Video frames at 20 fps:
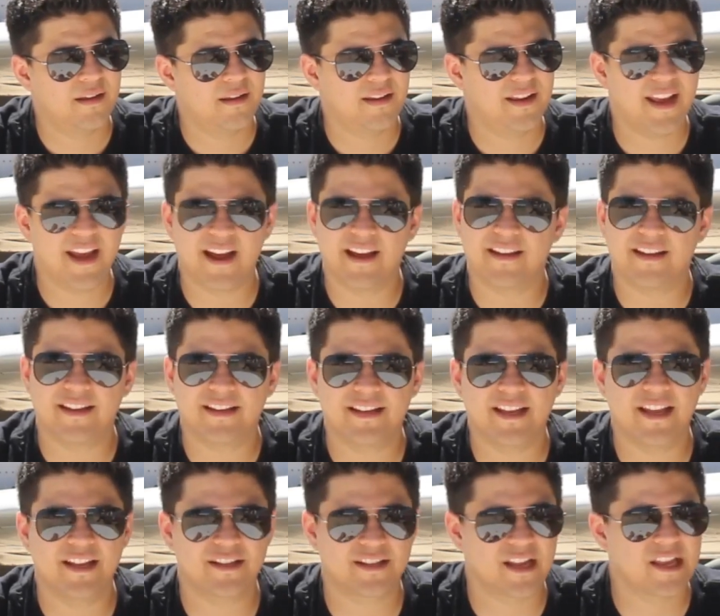
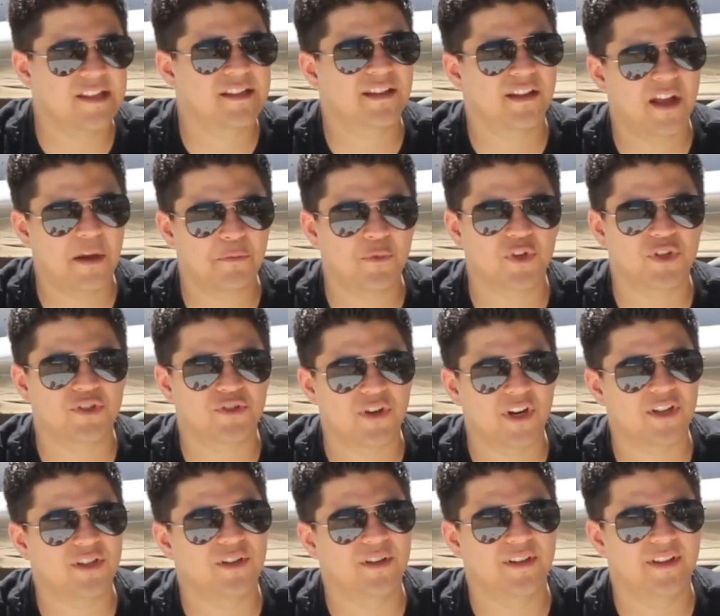it's a lot more
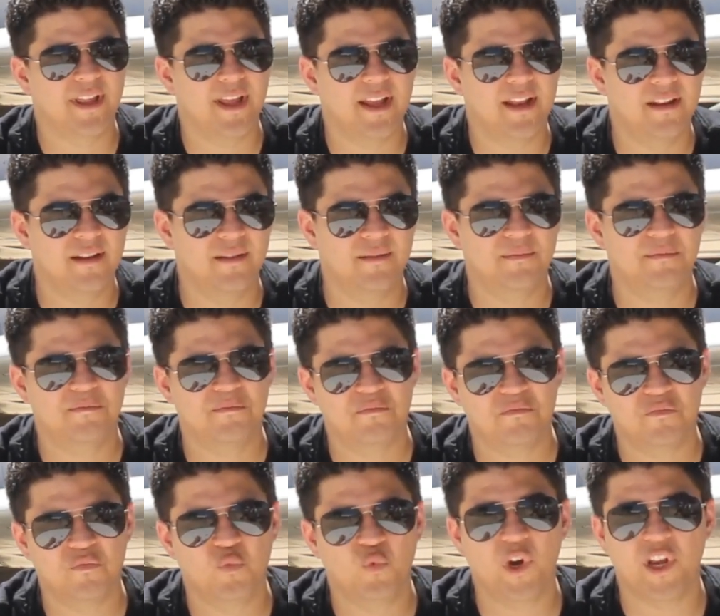structured than
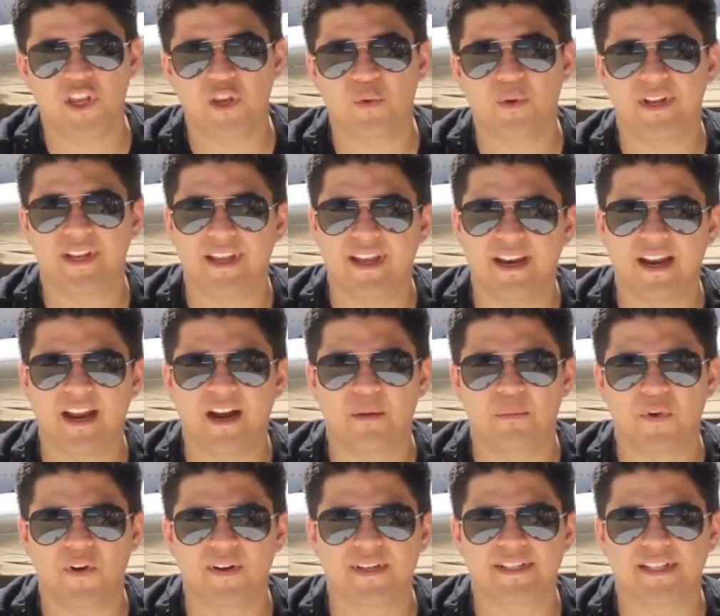what you would get at a
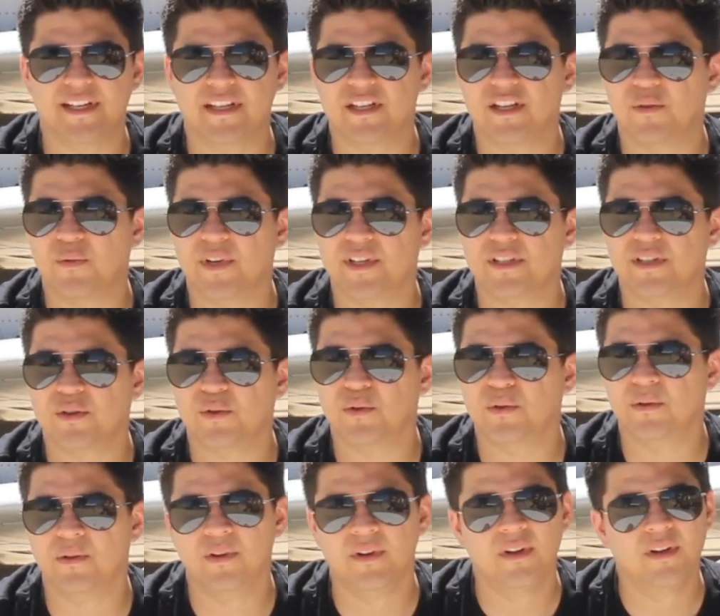Part 61
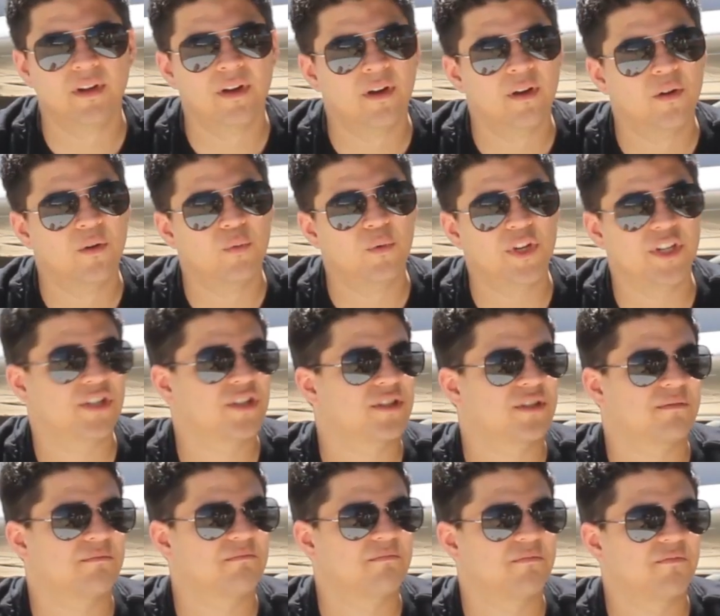school,
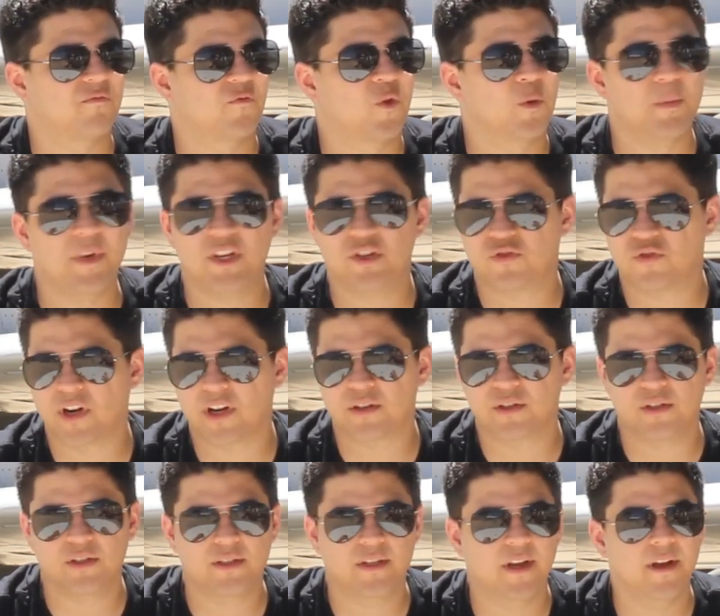which for me,
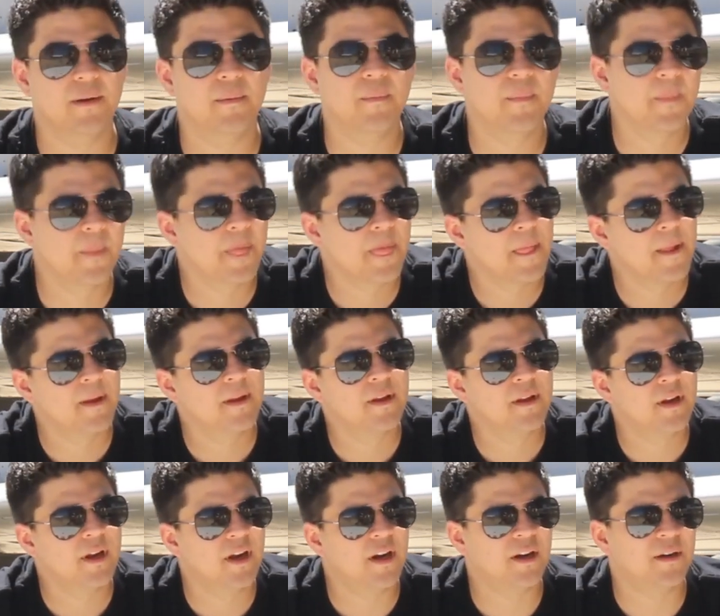structure is good.
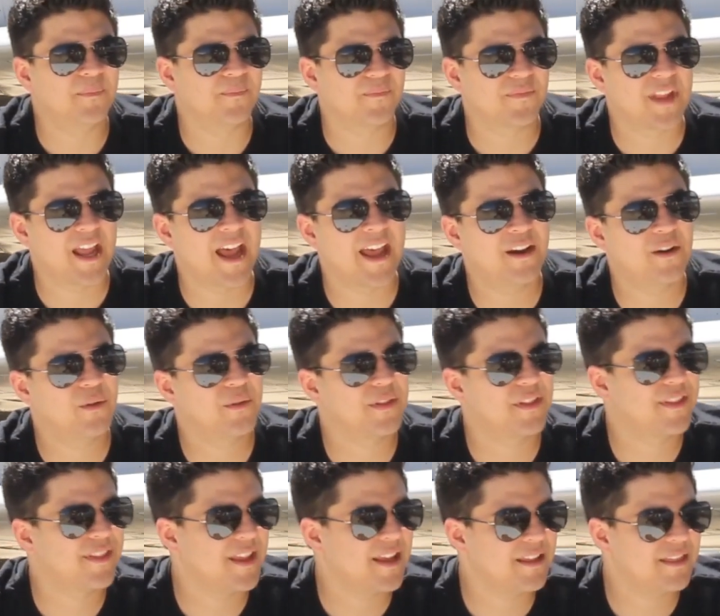I don't
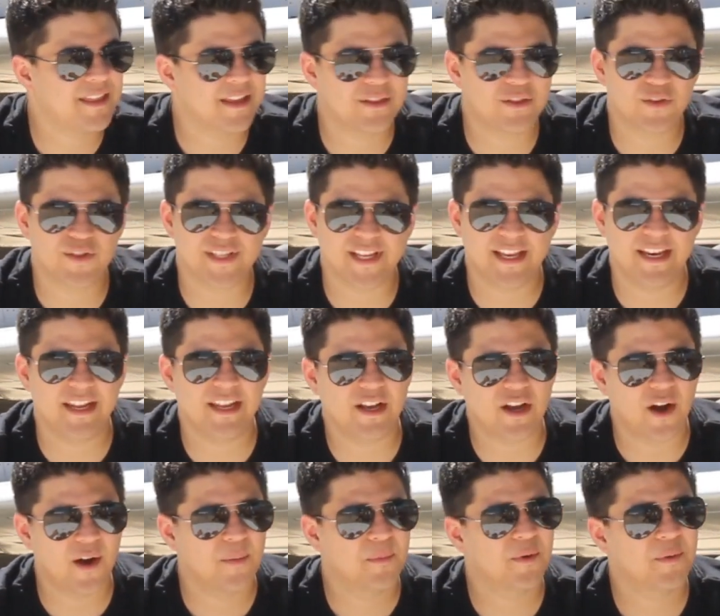think that there's any
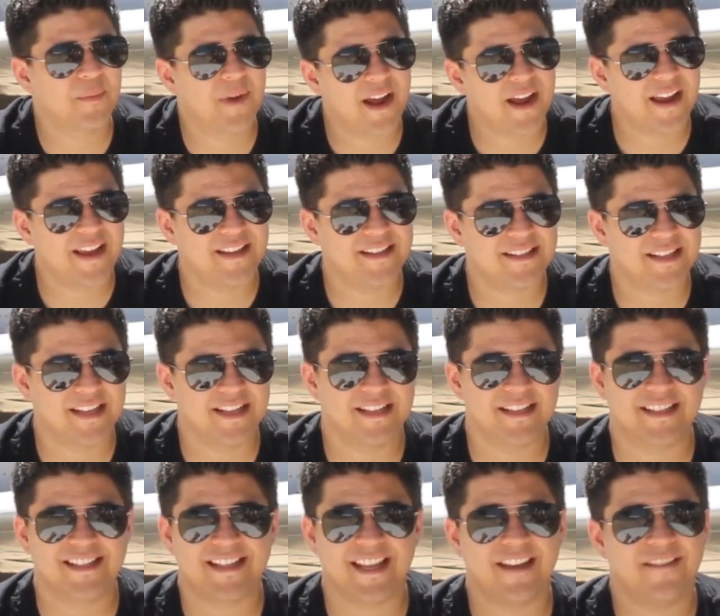compromise
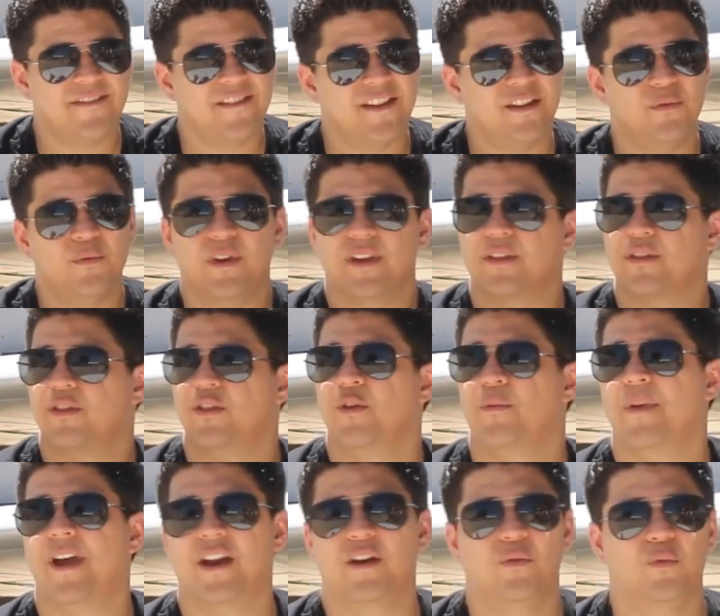in safety with
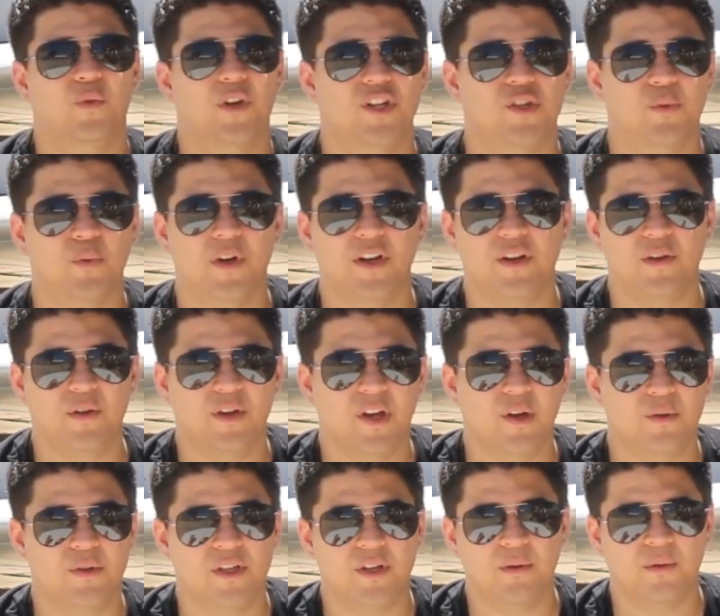no matter which one you
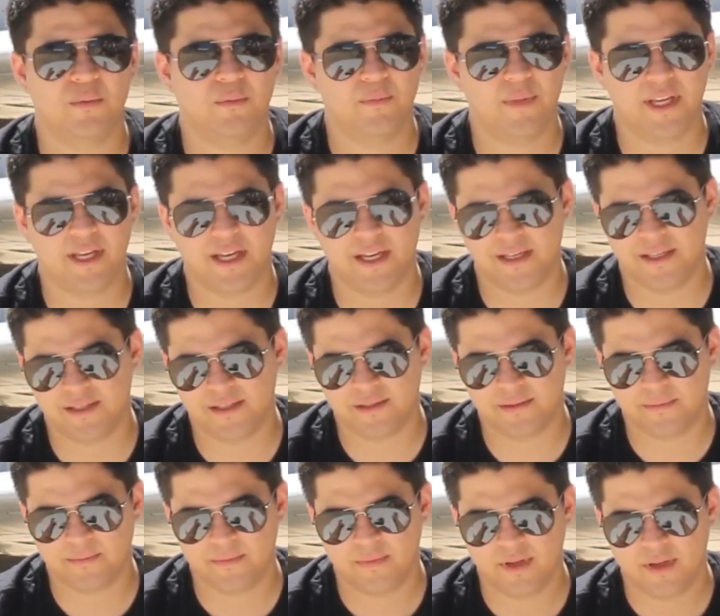go to, because